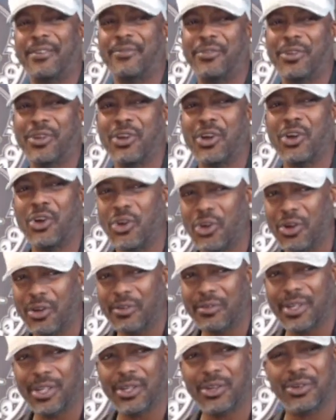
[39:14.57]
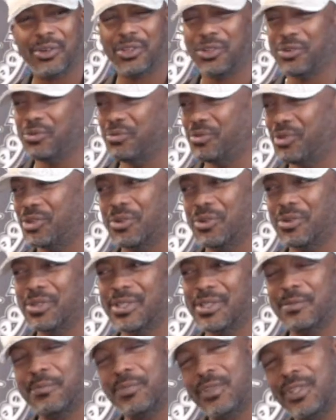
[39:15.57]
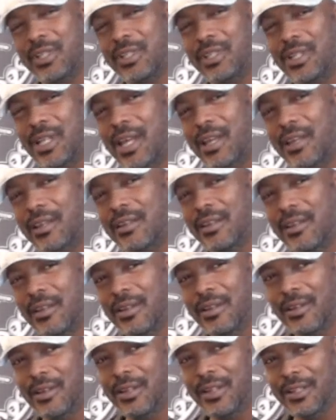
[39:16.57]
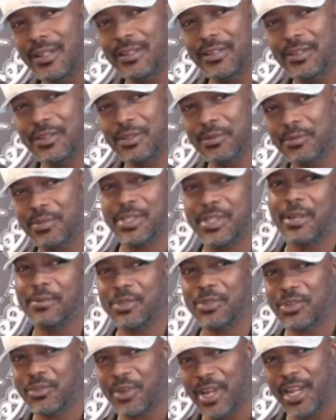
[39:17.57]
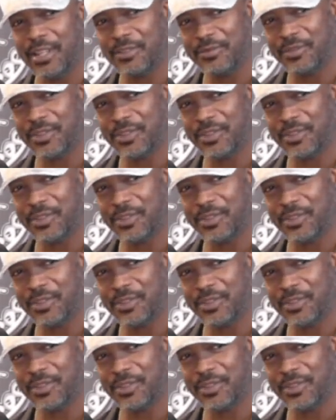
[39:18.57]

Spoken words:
if you're whoring or you doing some shit like something strange for